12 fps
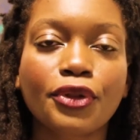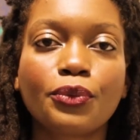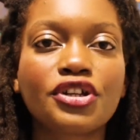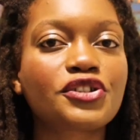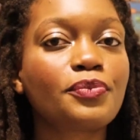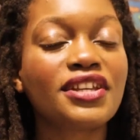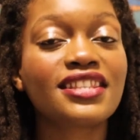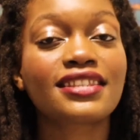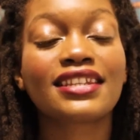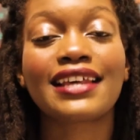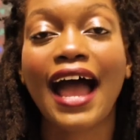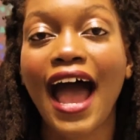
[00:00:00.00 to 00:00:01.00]
Which means
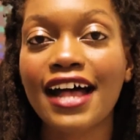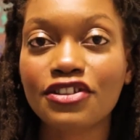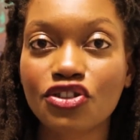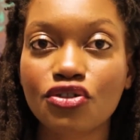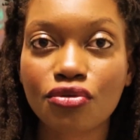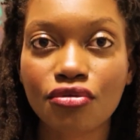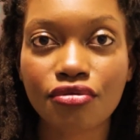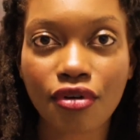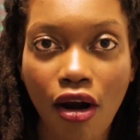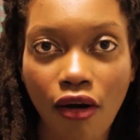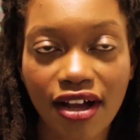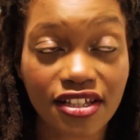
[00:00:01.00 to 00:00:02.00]
it has to
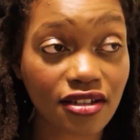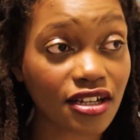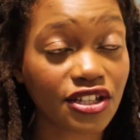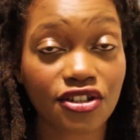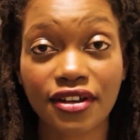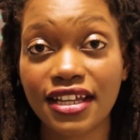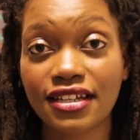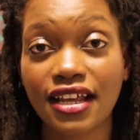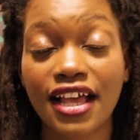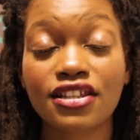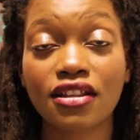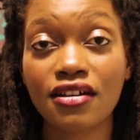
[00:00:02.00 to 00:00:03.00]
grow. As
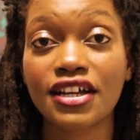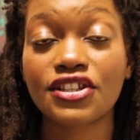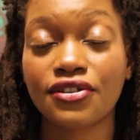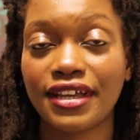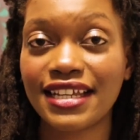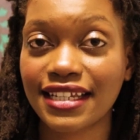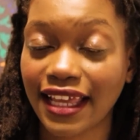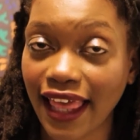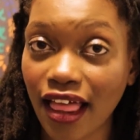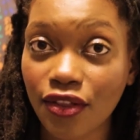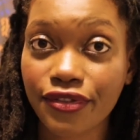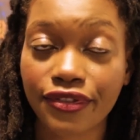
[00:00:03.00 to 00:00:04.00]
long as you're eating
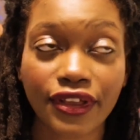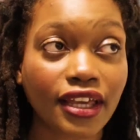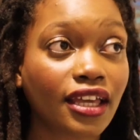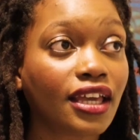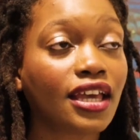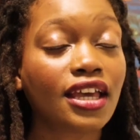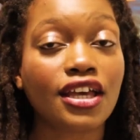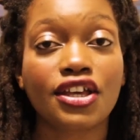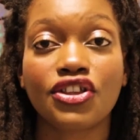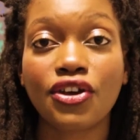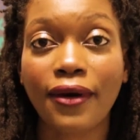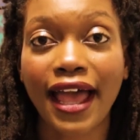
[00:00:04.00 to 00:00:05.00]
healthy,
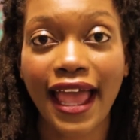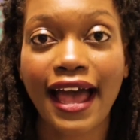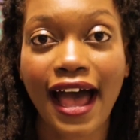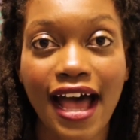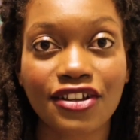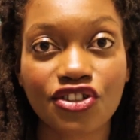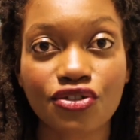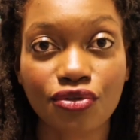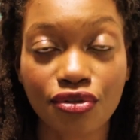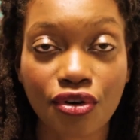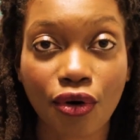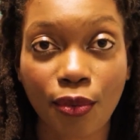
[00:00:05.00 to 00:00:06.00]
your hair has to
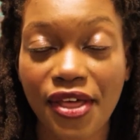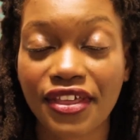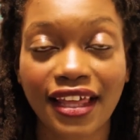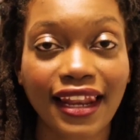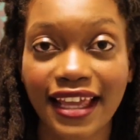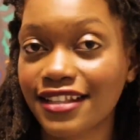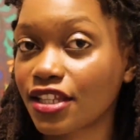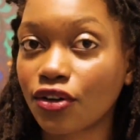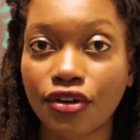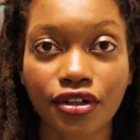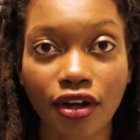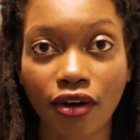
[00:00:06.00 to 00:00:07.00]
grow whether it likes it
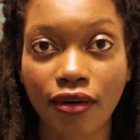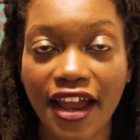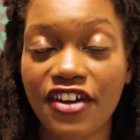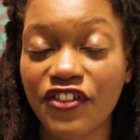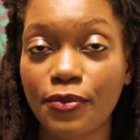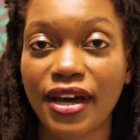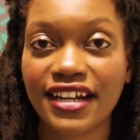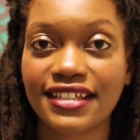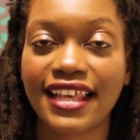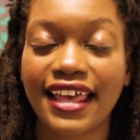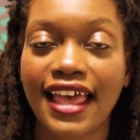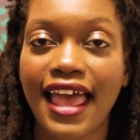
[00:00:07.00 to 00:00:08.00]
or not.
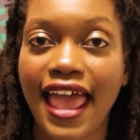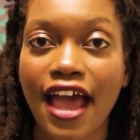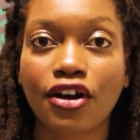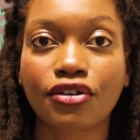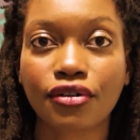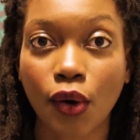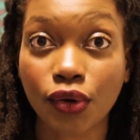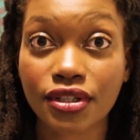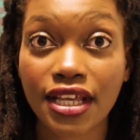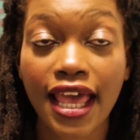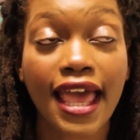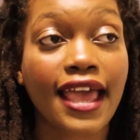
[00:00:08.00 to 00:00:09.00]
Everybody's hair
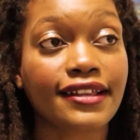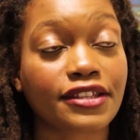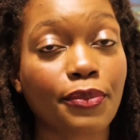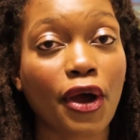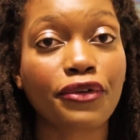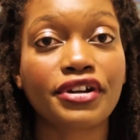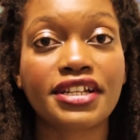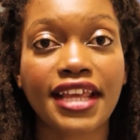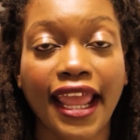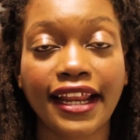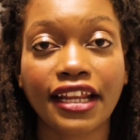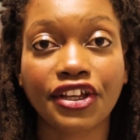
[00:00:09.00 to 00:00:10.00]
grows. It's about
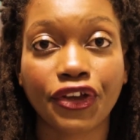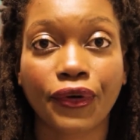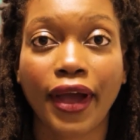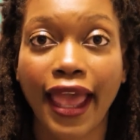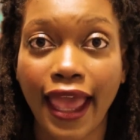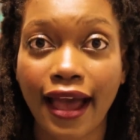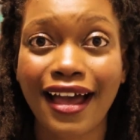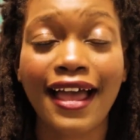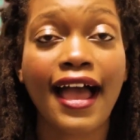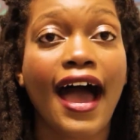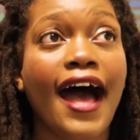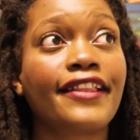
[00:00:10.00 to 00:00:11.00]
retaining your hair.
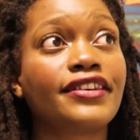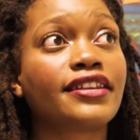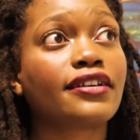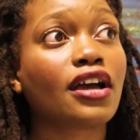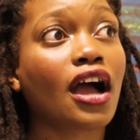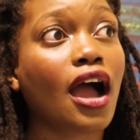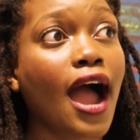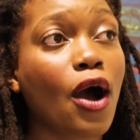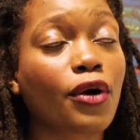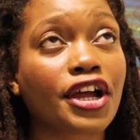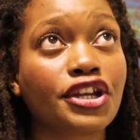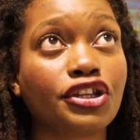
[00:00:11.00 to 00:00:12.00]
And
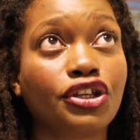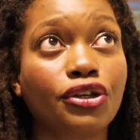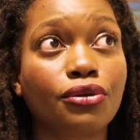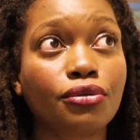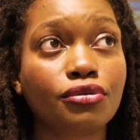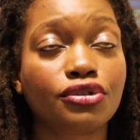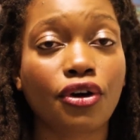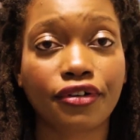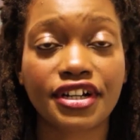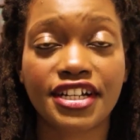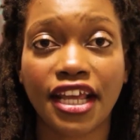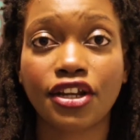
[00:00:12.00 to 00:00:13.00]
how can you not
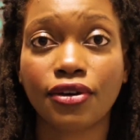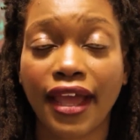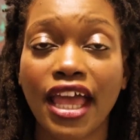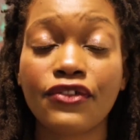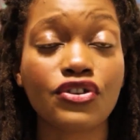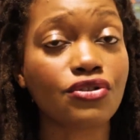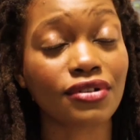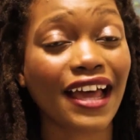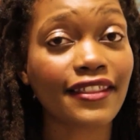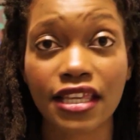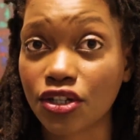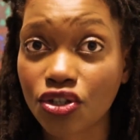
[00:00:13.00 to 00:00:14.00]
retain your hair if you do
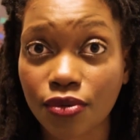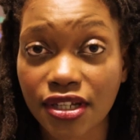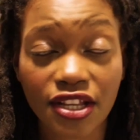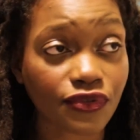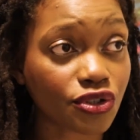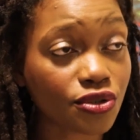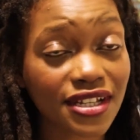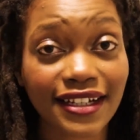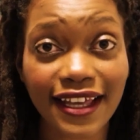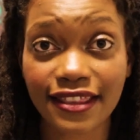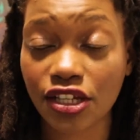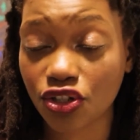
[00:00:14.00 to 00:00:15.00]
nothing to it? If you're doing
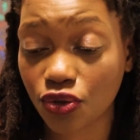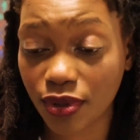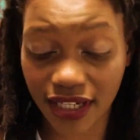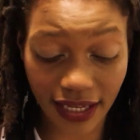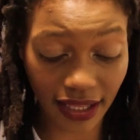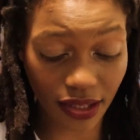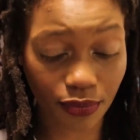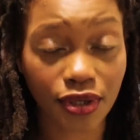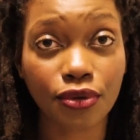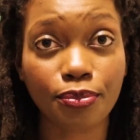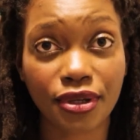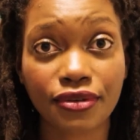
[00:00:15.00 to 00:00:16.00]
nothing to it, it
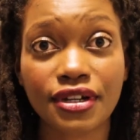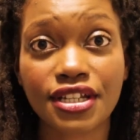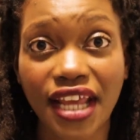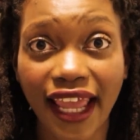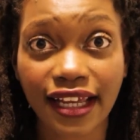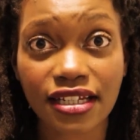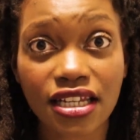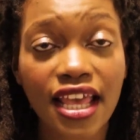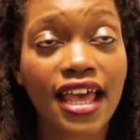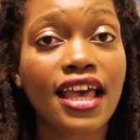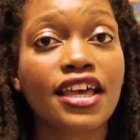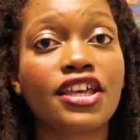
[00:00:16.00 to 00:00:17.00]
will be retained.
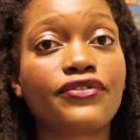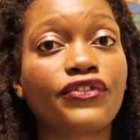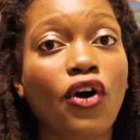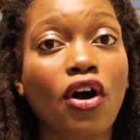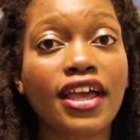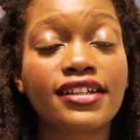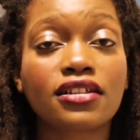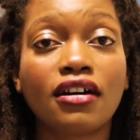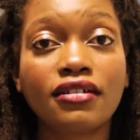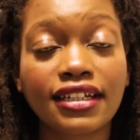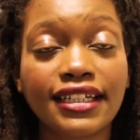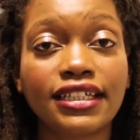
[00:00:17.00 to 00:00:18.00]
If it
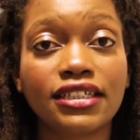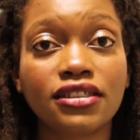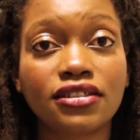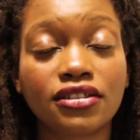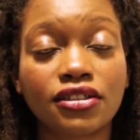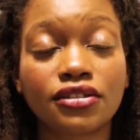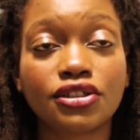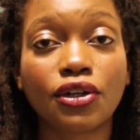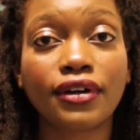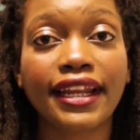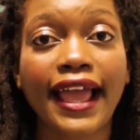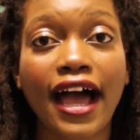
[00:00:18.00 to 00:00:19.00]
only, you know, you
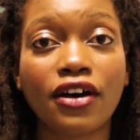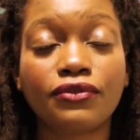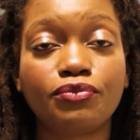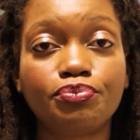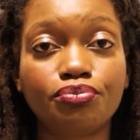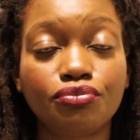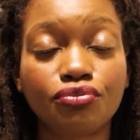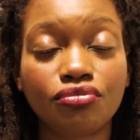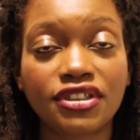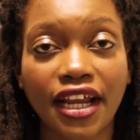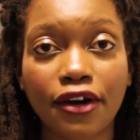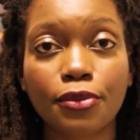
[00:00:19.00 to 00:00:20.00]
only have
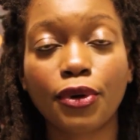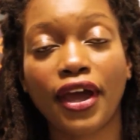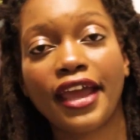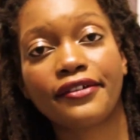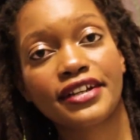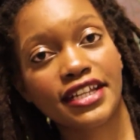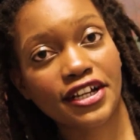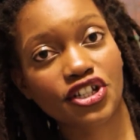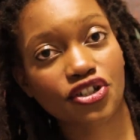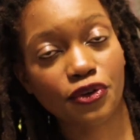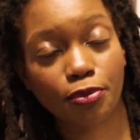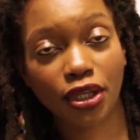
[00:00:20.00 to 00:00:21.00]
terrible hair
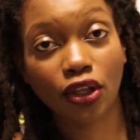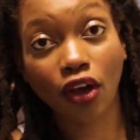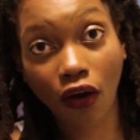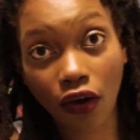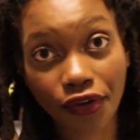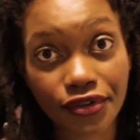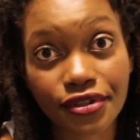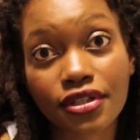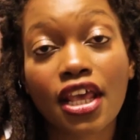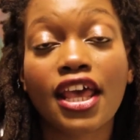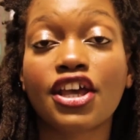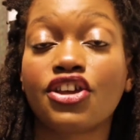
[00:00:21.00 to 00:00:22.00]
retention
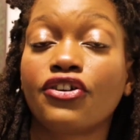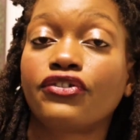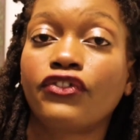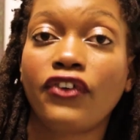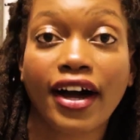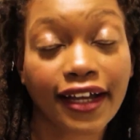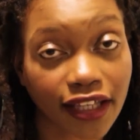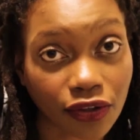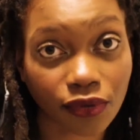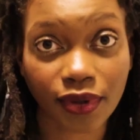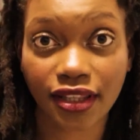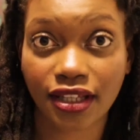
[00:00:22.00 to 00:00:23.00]
because you're
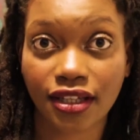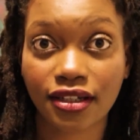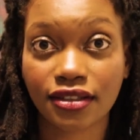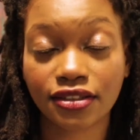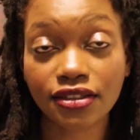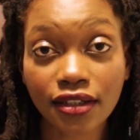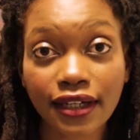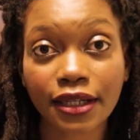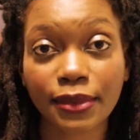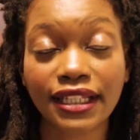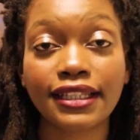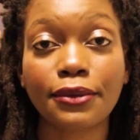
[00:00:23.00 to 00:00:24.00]
fucking with it. You know what
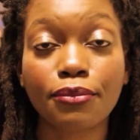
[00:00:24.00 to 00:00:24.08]
I mean?